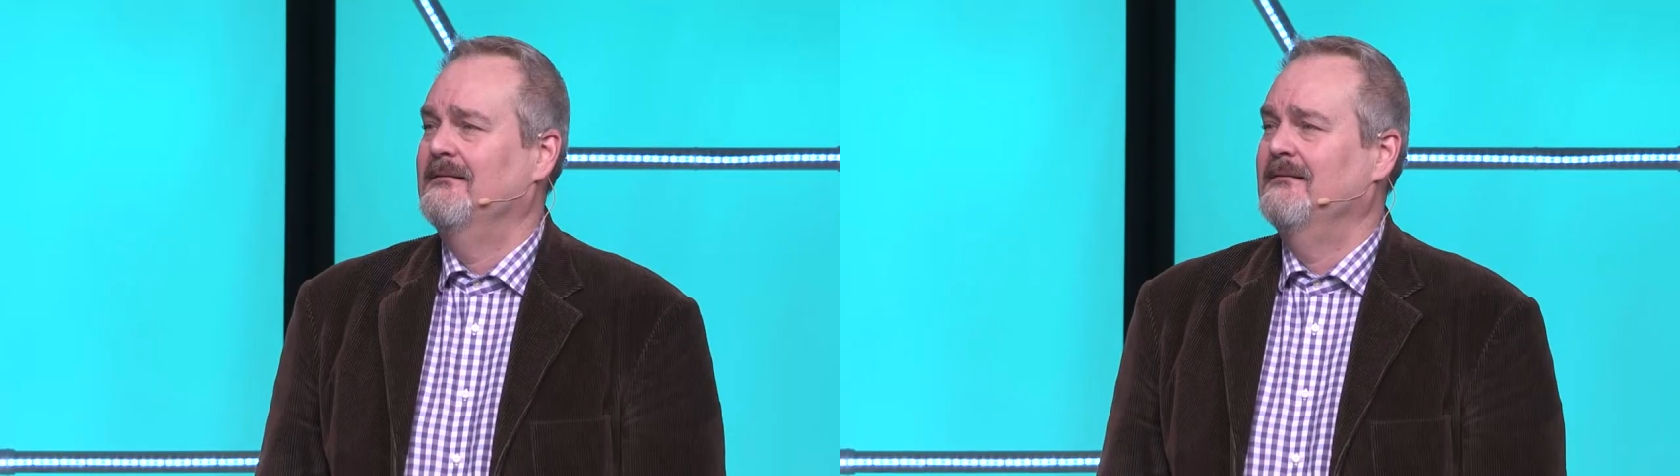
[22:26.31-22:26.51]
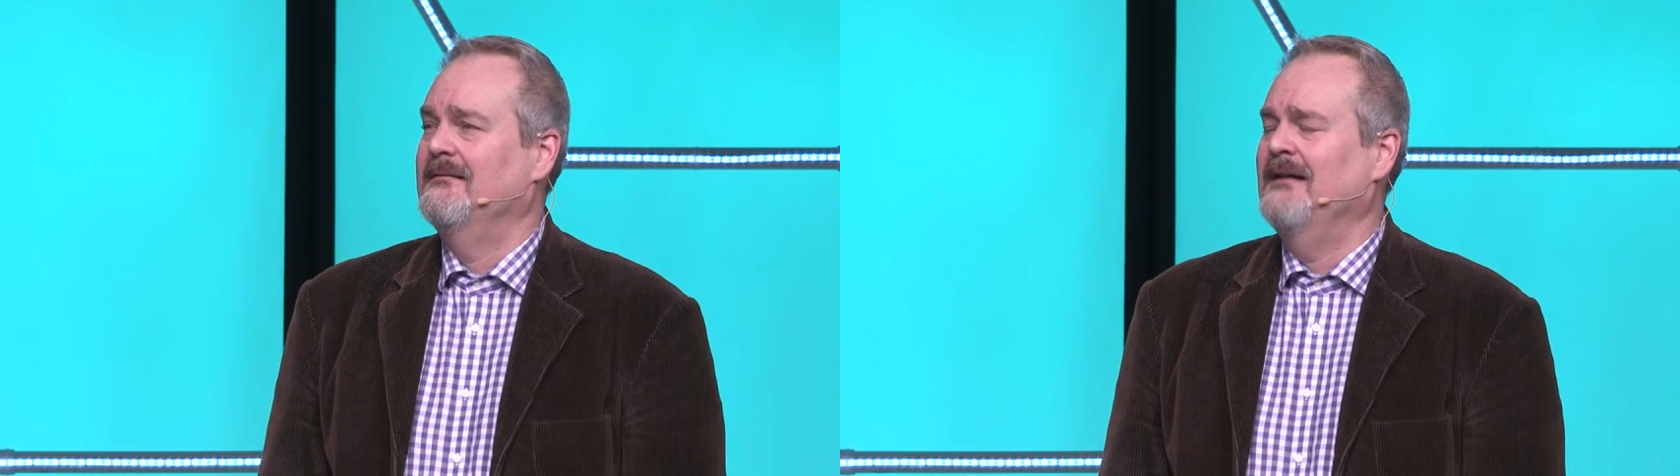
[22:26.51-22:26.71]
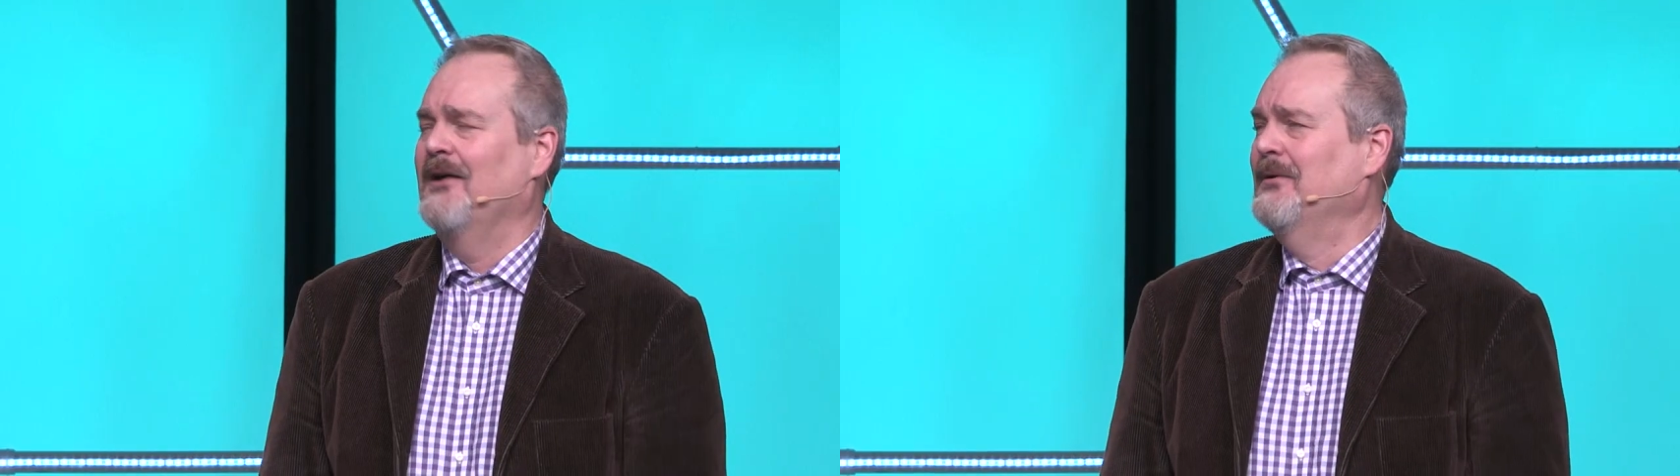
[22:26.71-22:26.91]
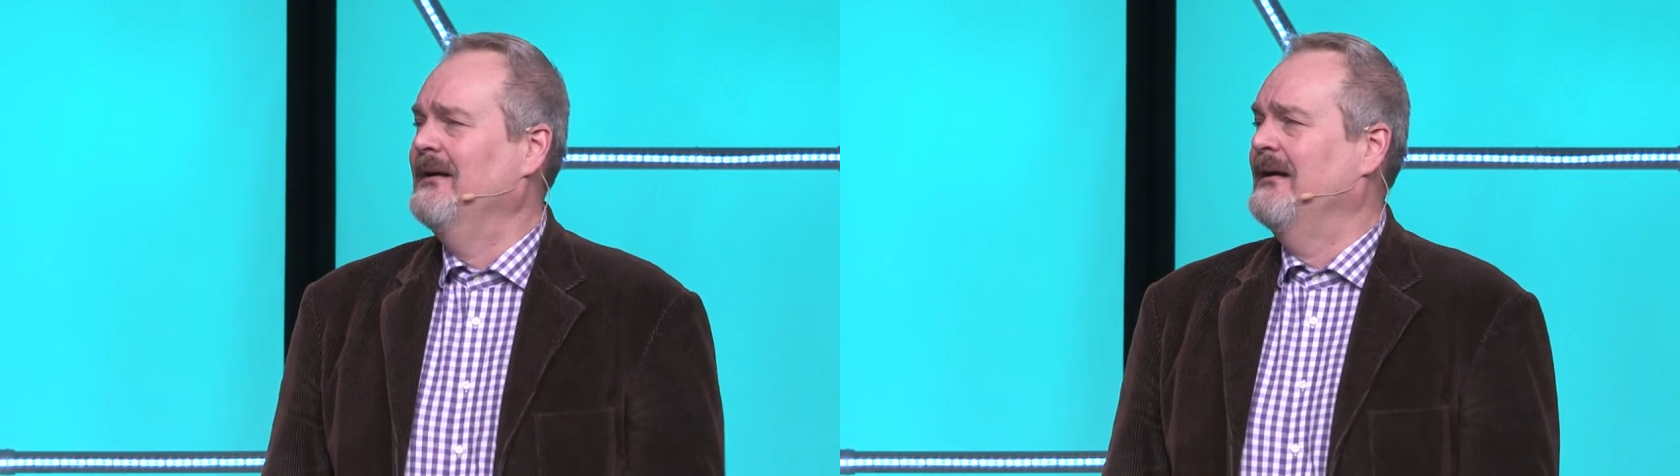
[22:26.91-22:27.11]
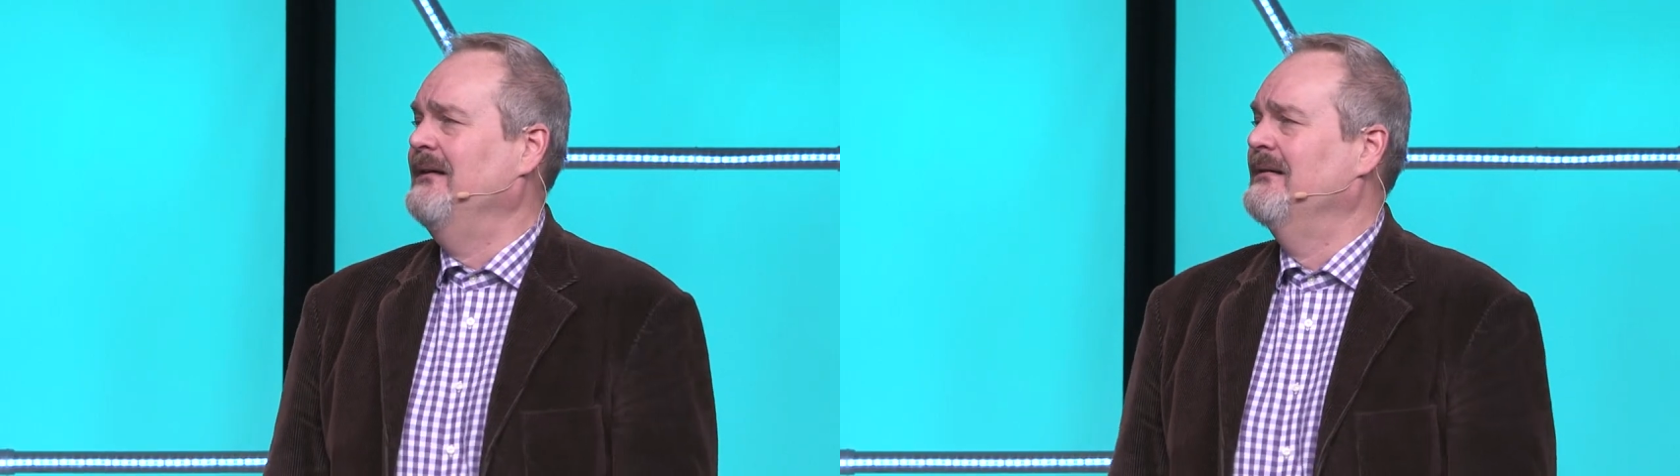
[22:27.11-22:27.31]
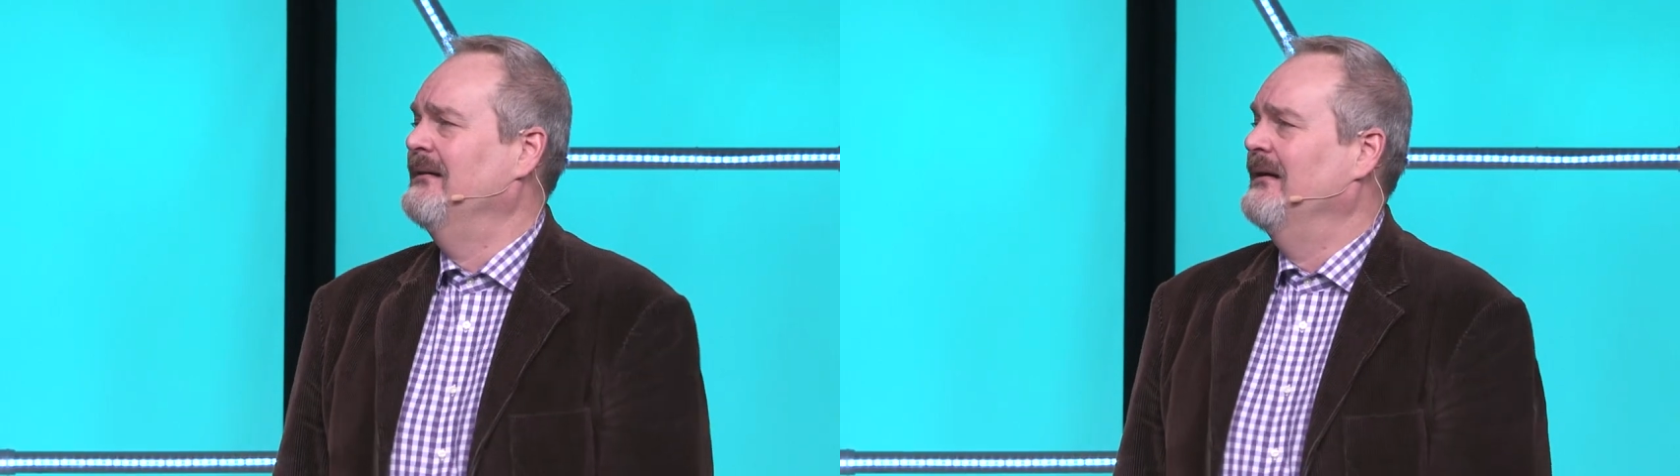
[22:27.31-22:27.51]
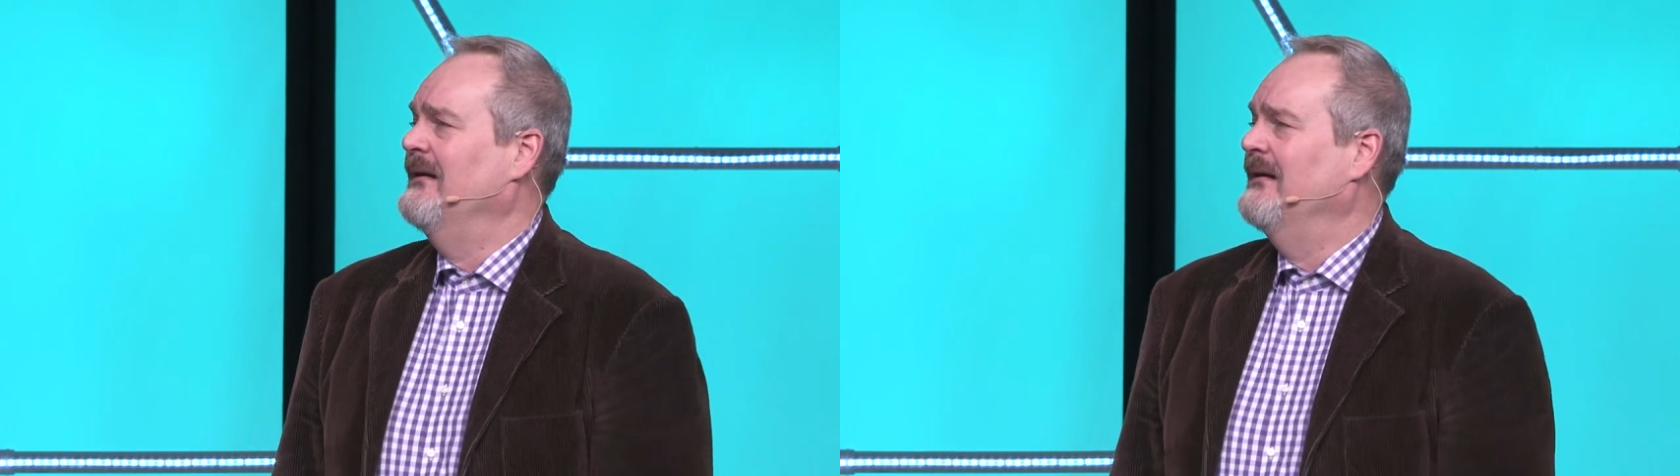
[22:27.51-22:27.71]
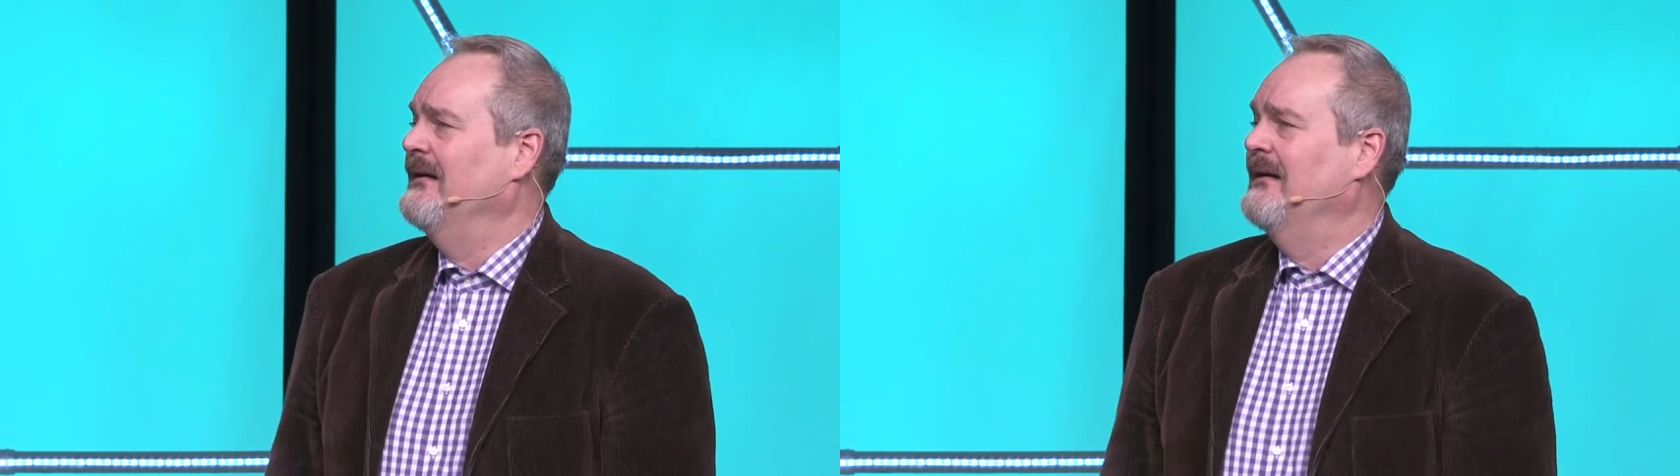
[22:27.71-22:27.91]
Not really.
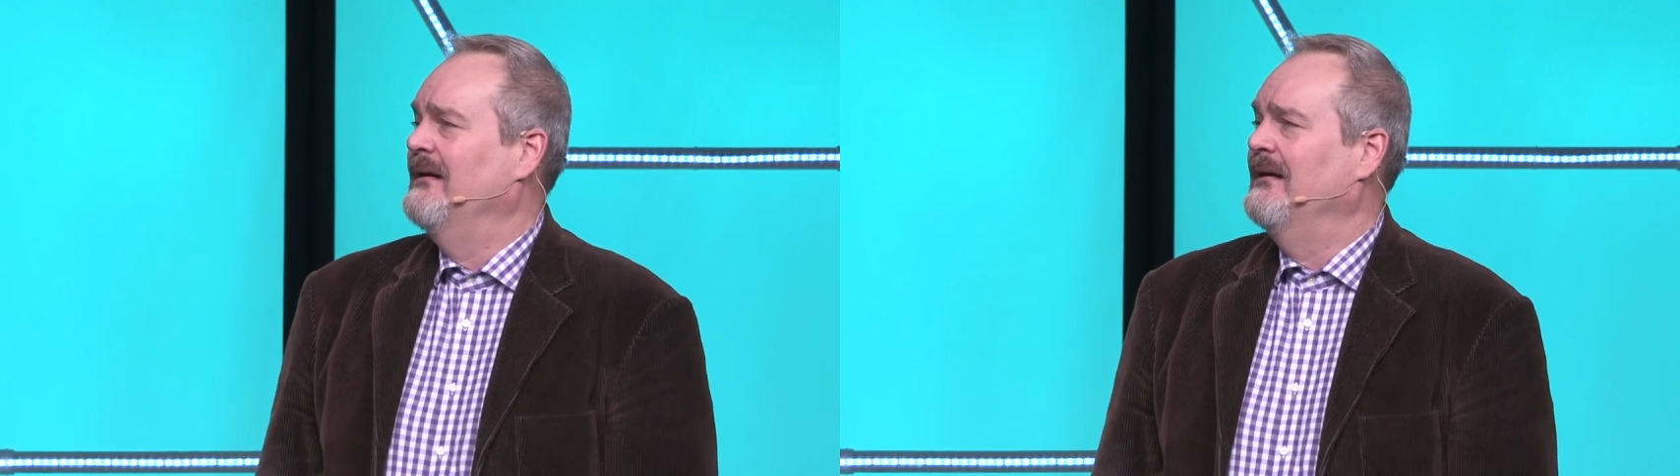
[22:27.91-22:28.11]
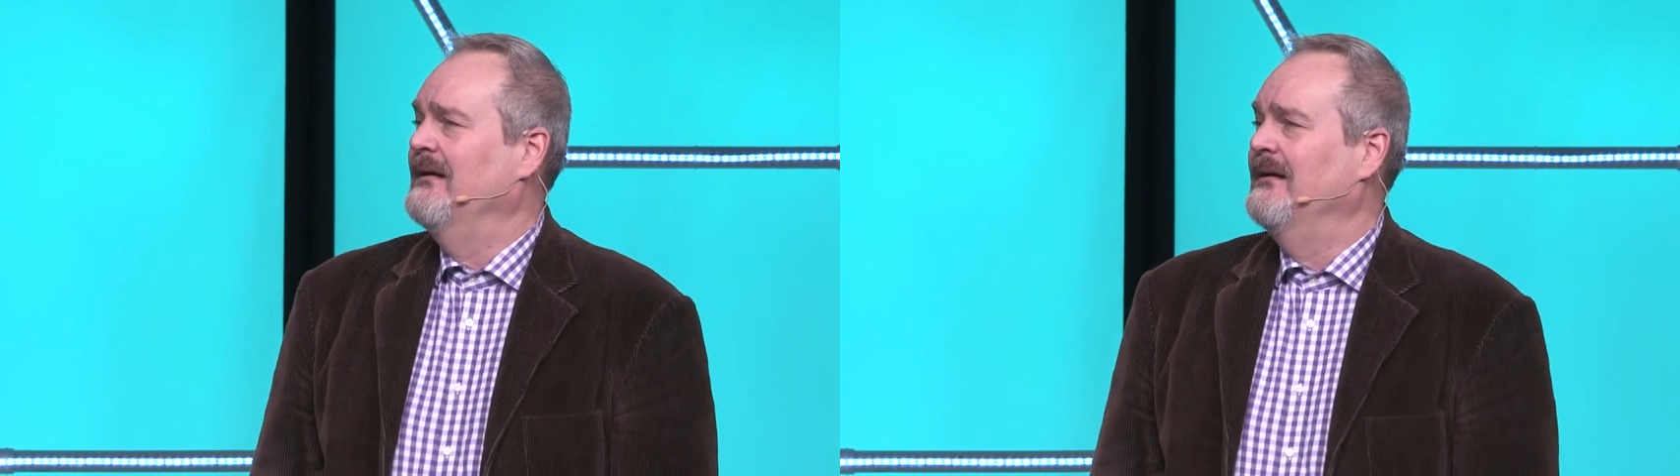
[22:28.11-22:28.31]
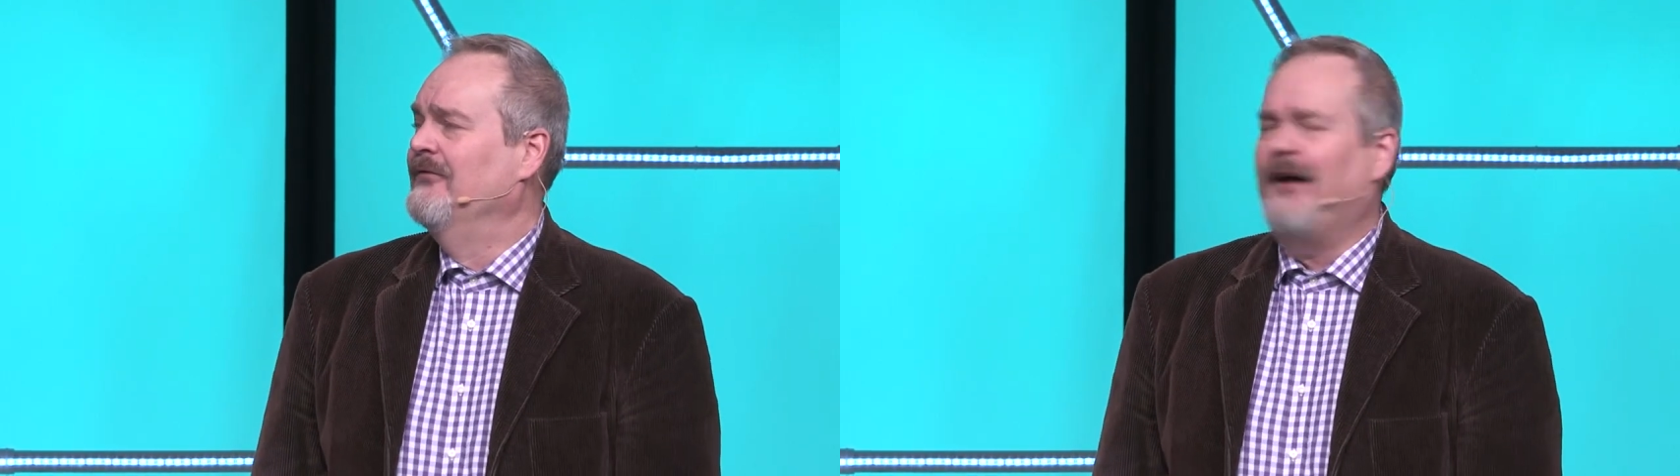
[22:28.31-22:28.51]
In